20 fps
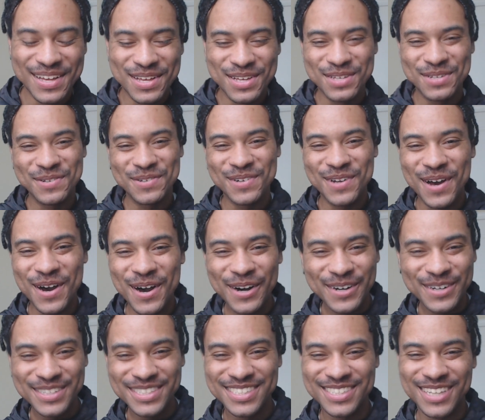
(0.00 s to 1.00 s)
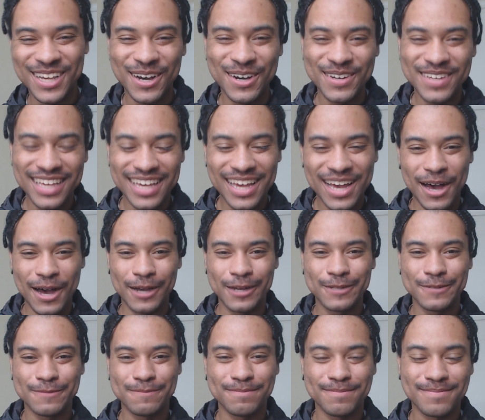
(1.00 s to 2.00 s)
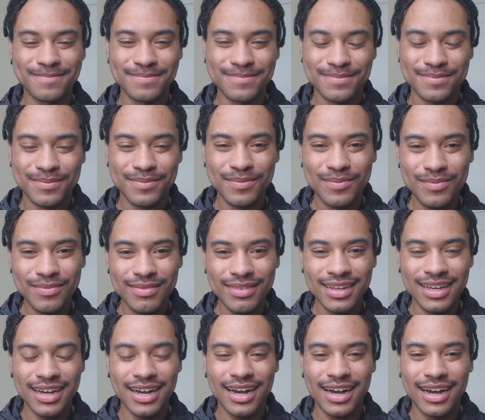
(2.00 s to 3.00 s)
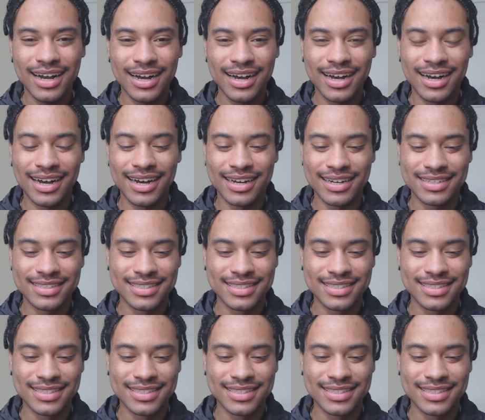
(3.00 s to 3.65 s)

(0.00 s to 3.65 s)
you know, so yeah. Uh,